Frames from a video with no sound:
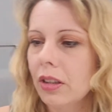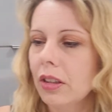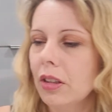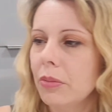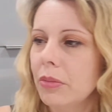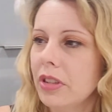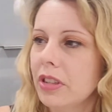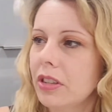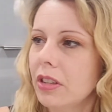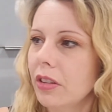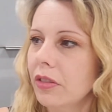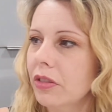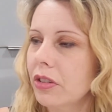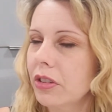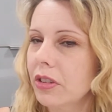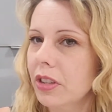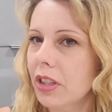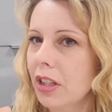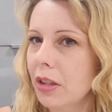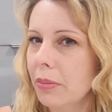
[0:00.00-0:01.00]
Let me see if
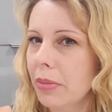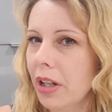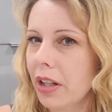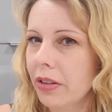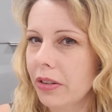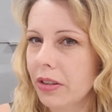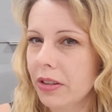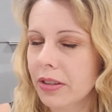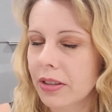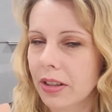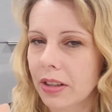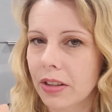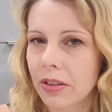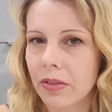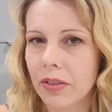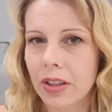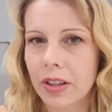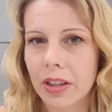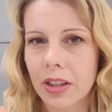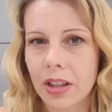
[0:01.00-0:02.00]
there's any batteries in it
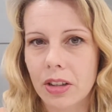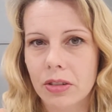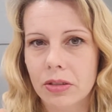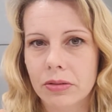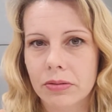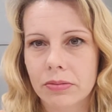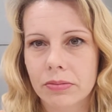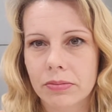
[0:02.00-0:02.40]
right now.